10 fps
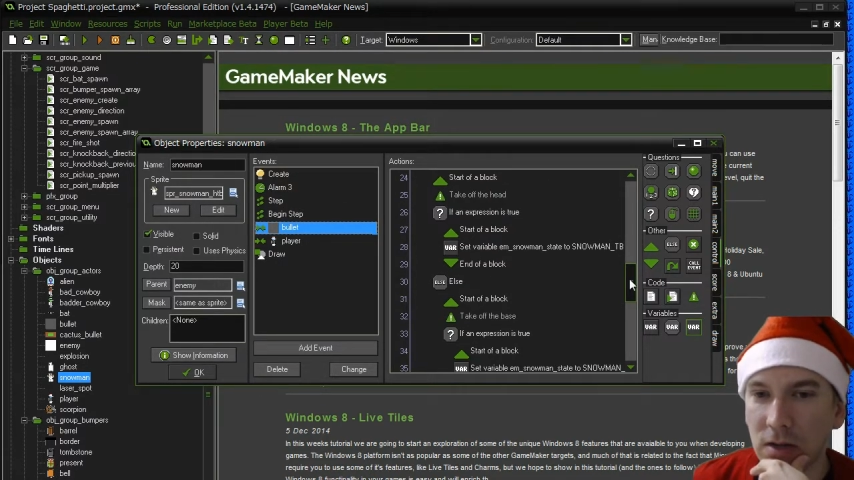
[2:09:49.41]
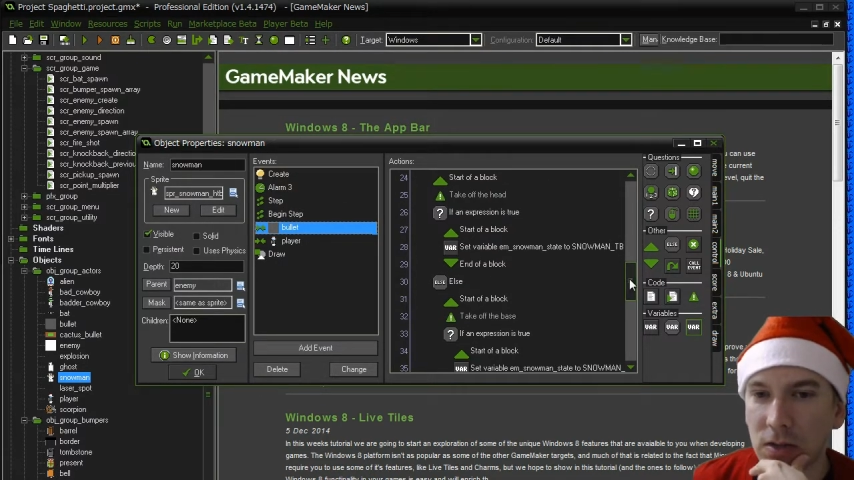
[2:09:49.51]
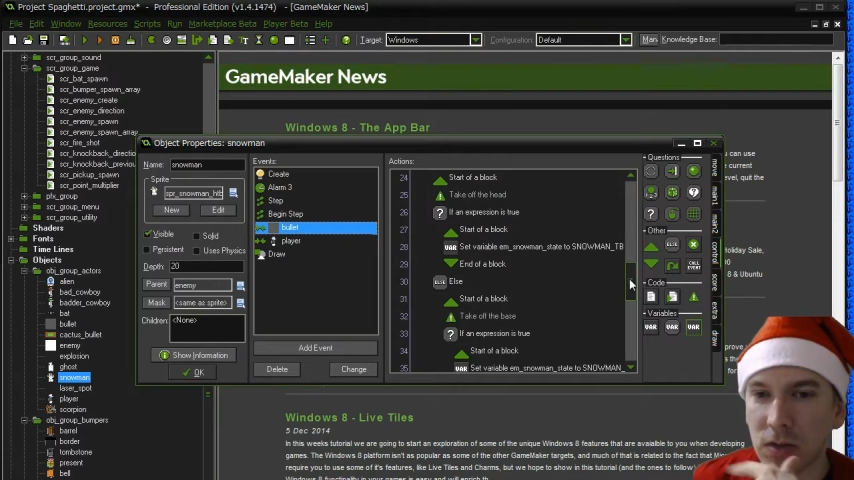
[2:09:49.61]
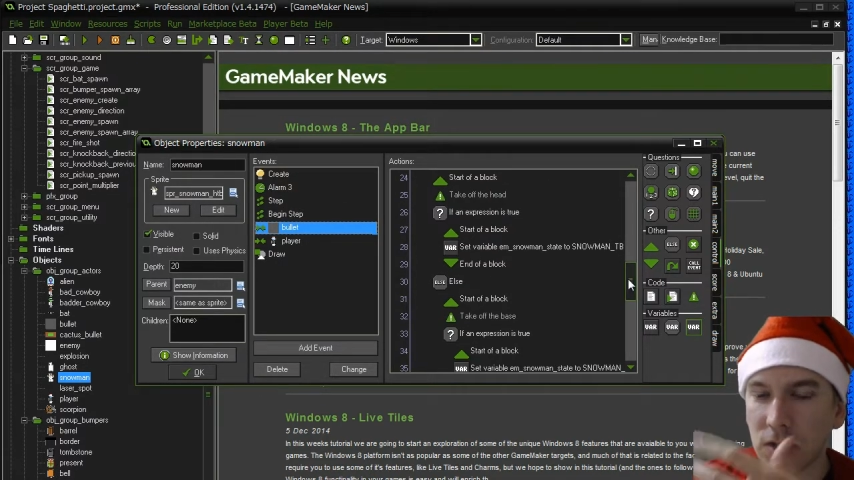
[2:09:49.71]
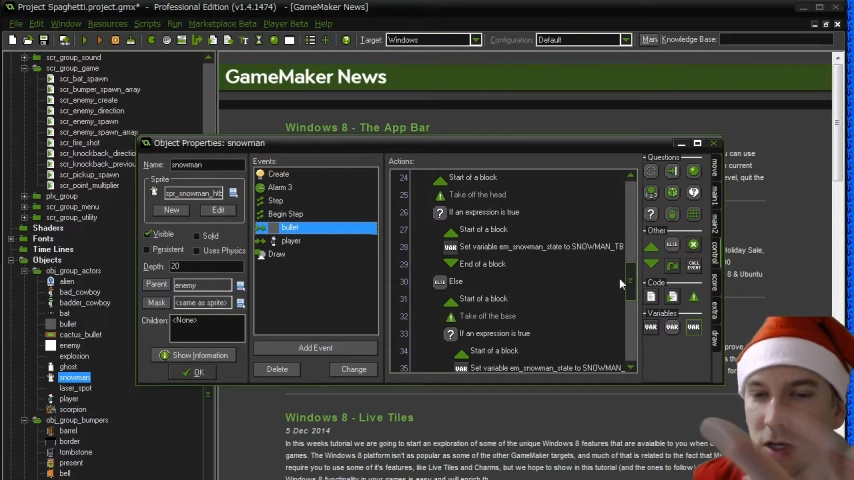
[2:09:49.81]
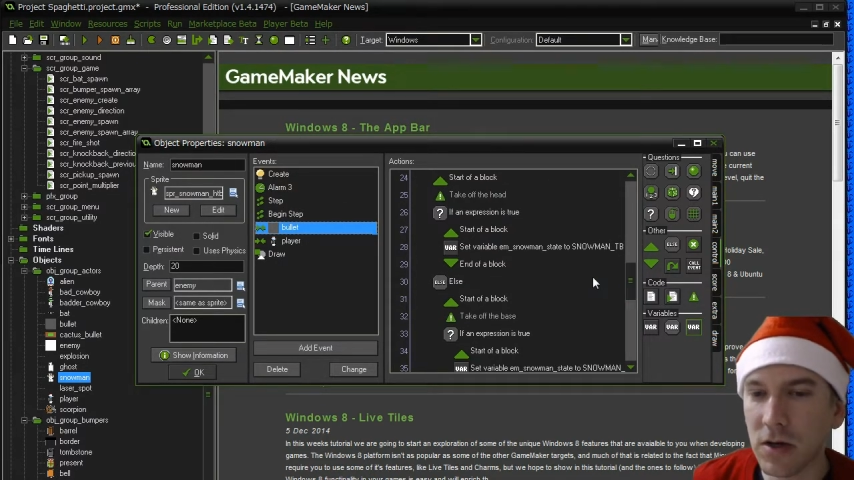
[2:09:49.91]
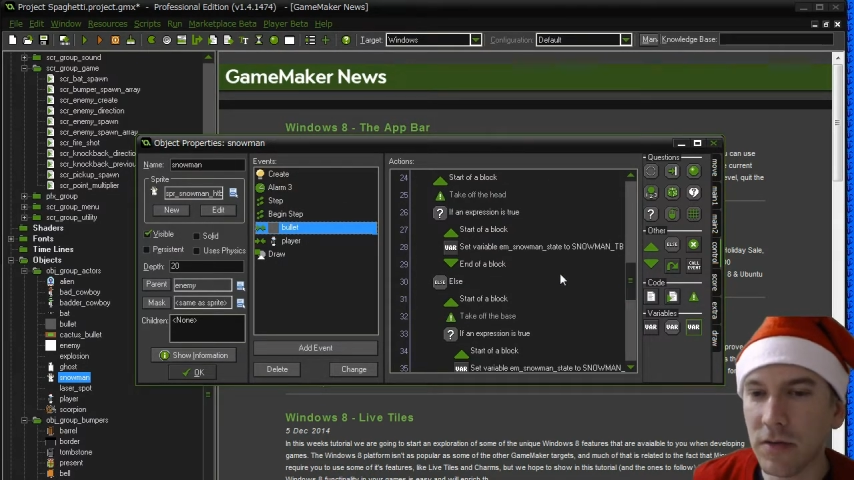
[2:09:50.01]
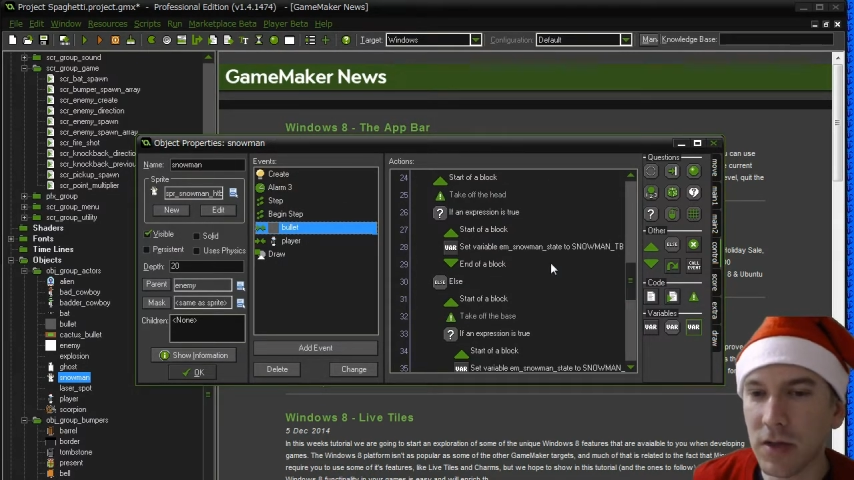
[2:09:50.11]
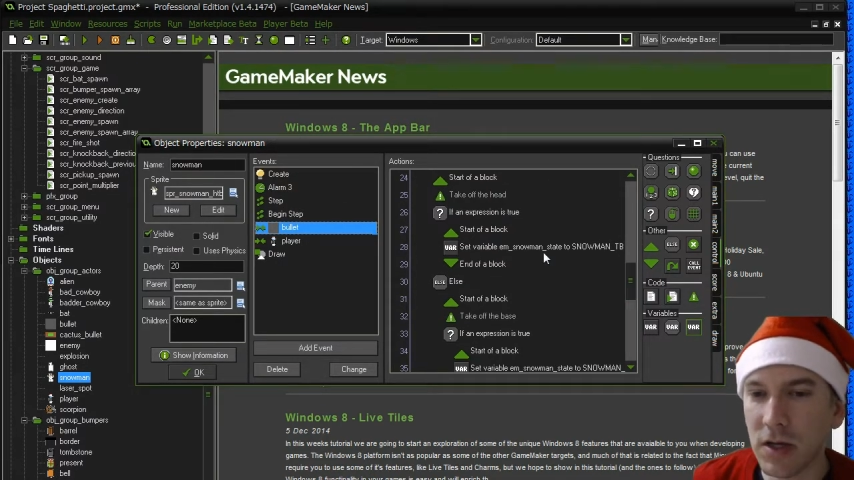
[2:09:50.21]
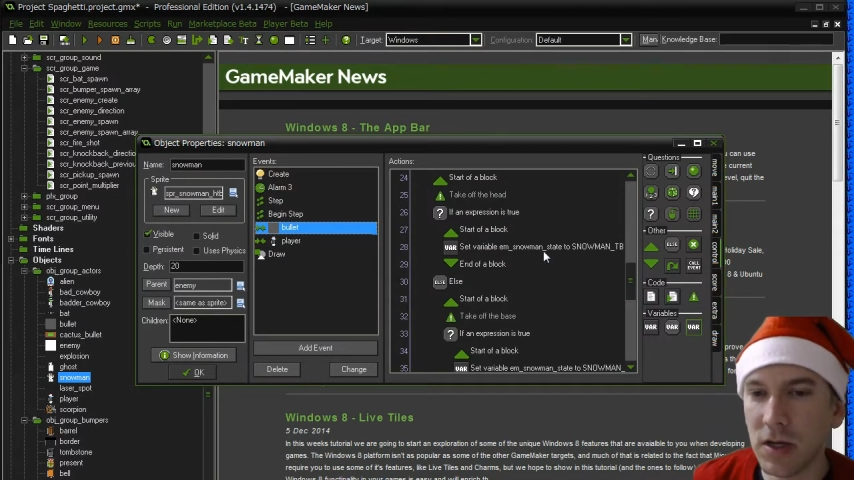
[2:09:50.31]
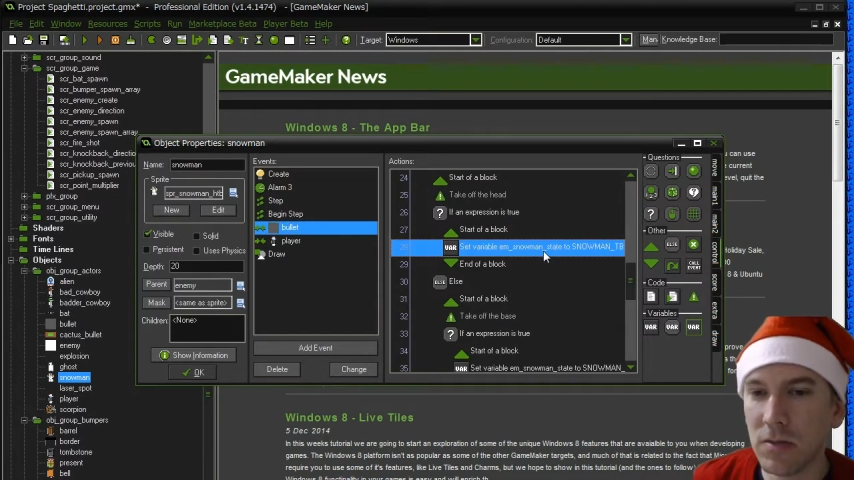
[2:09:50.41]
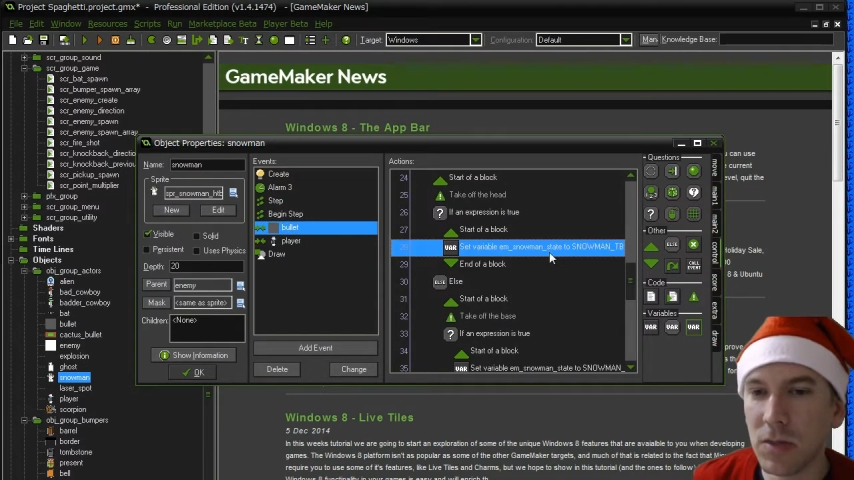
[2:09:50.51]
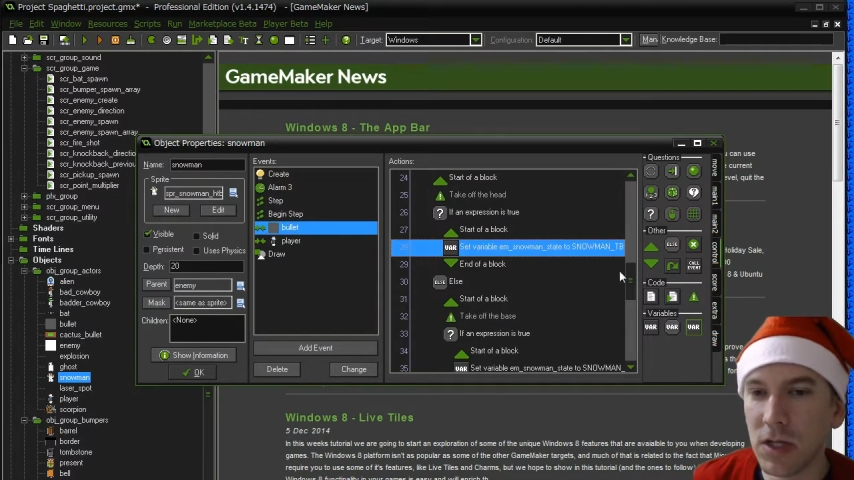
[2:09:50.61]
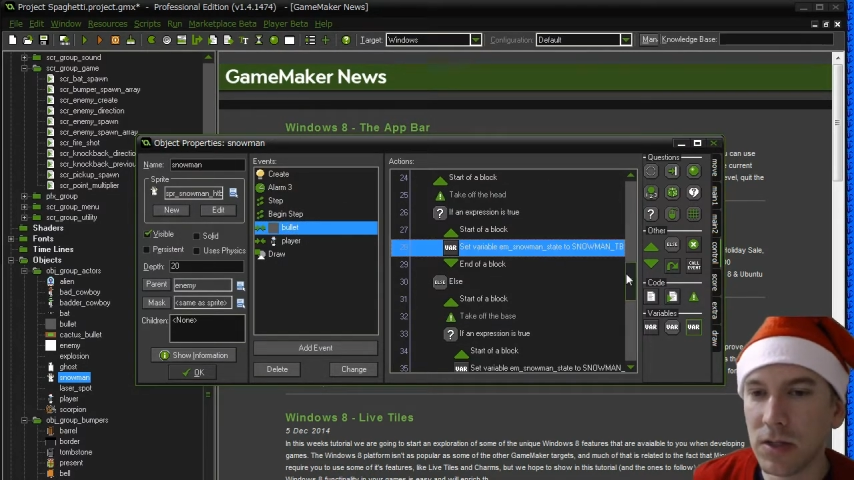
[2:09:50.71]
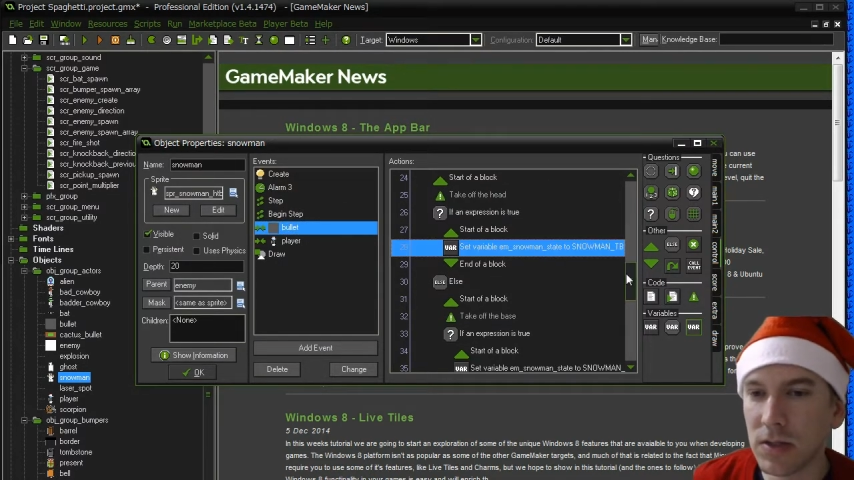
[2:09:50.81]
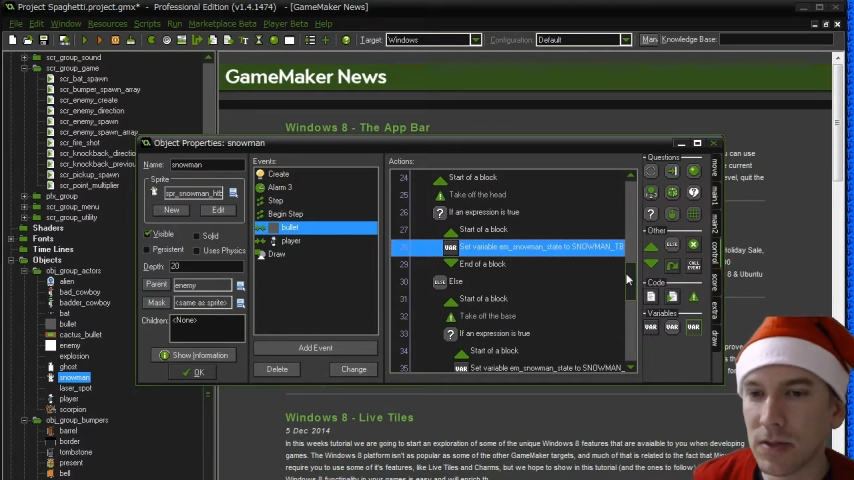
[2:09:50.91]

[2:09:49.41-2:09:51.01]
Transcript: So take off the head means